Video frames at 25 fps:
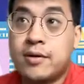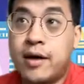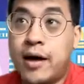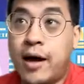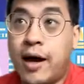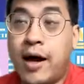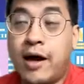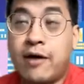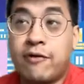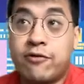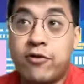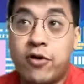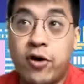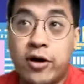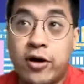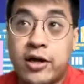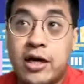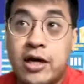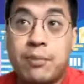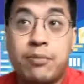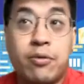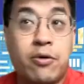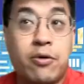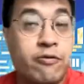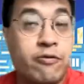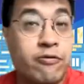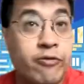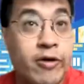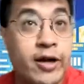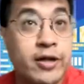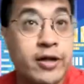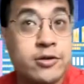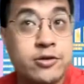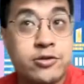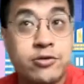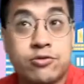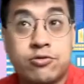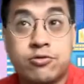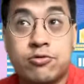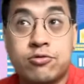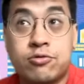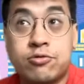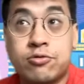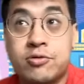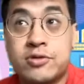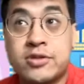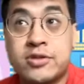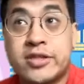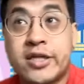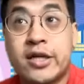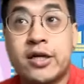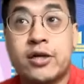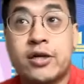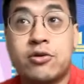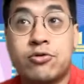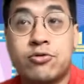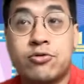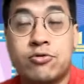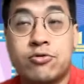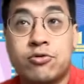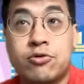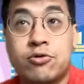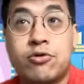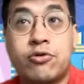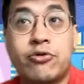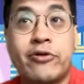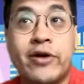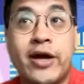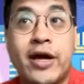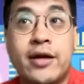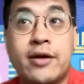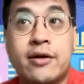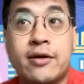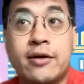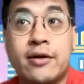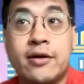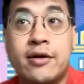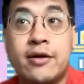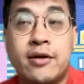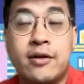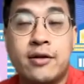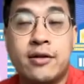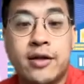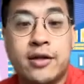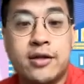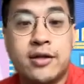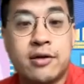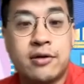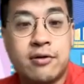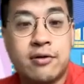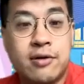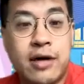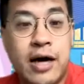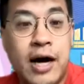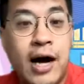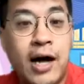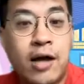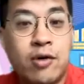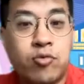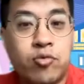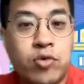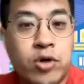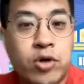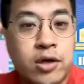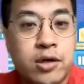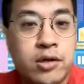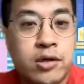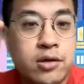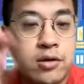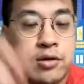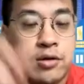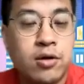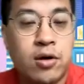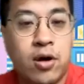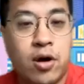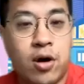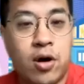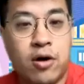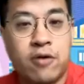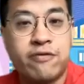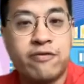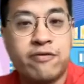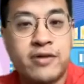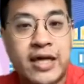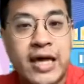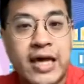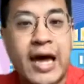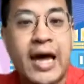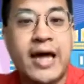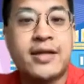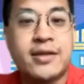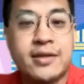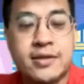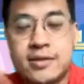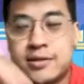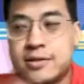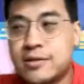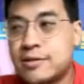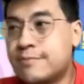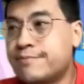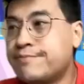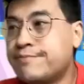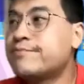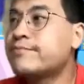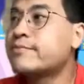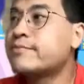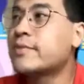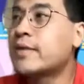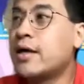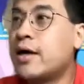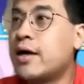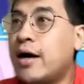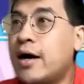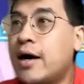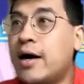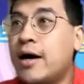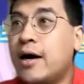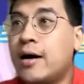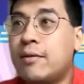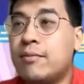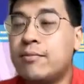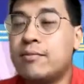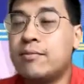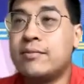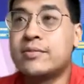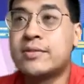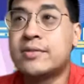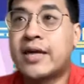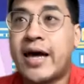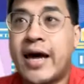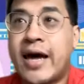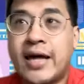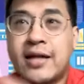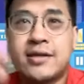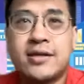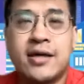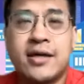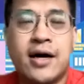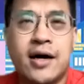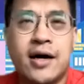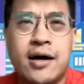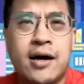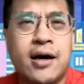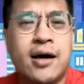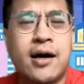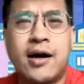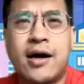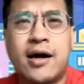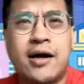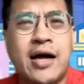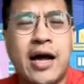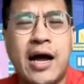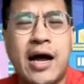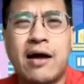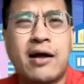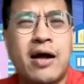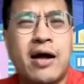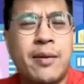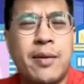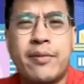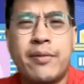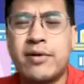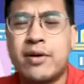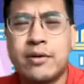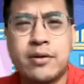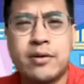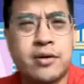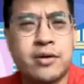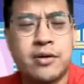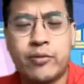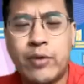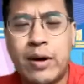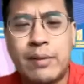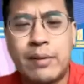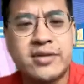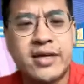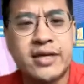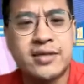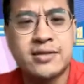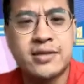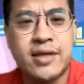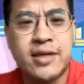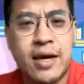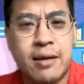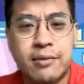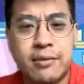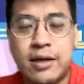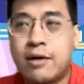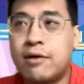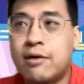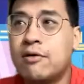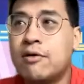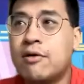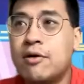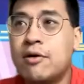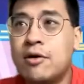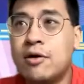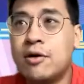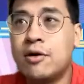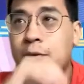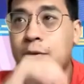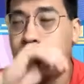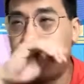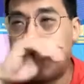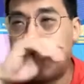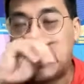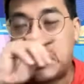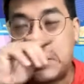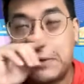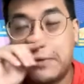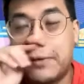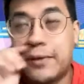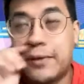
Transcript: I've got a couple of friends who started to create little artwork of cats. I can't remember the website's name now, but